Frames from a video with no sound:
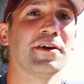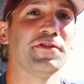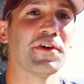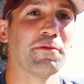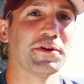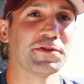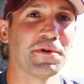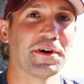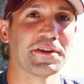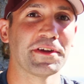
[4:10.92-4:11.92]
he's always
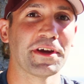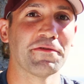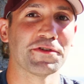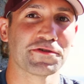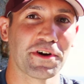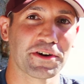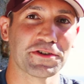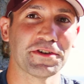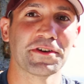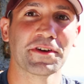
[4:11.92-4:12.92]
willing to give
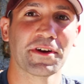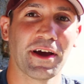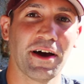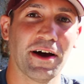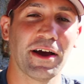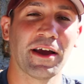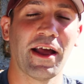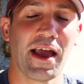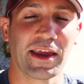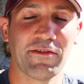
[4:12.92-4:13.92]
instruction uh, and,
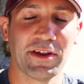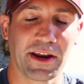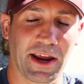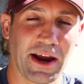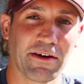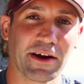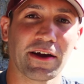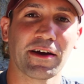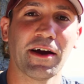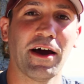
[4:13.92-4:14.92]
and, give it in a caring,
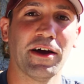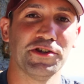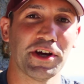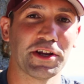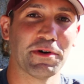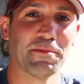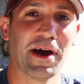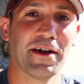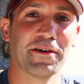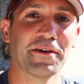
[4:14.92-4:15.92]
uh, genuine
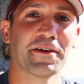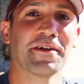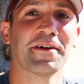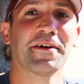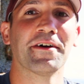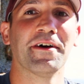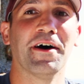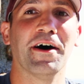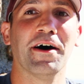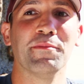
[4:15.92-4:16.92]
manner.
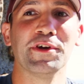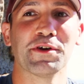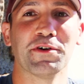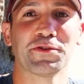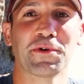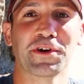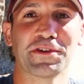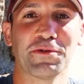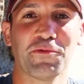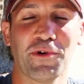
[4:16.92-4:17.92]
Um, he's always
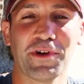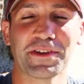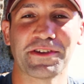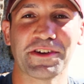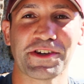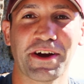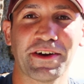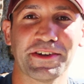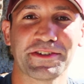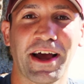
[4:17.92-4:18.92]
willing, willing to share
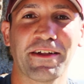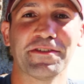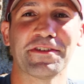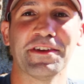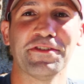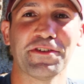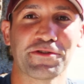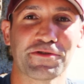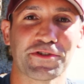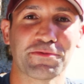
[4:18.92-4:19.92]
his talents and his
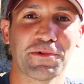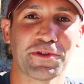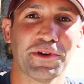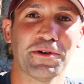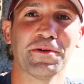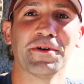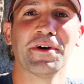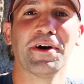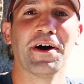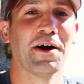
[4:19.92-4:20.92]
interests with you,
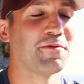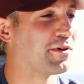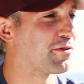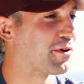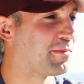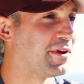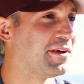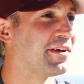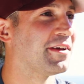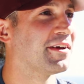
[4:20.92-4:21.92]
uh, whether it
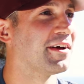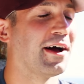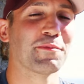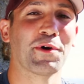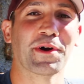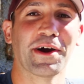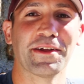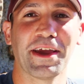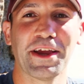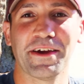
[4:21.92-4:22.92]
be um, going on
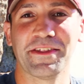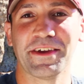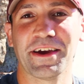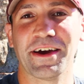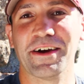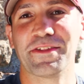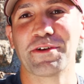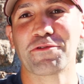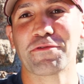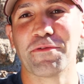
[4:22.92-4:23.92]
the, the, uh, the,
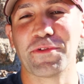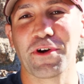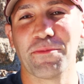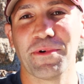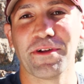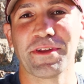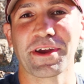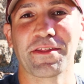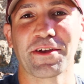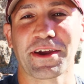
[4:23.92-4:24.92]
roof of the old building
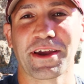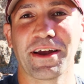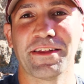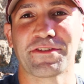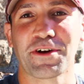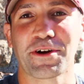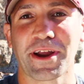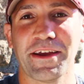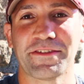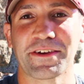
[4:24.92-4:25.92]
and looking at and
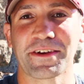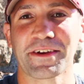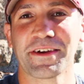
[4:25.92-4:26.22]
stargazing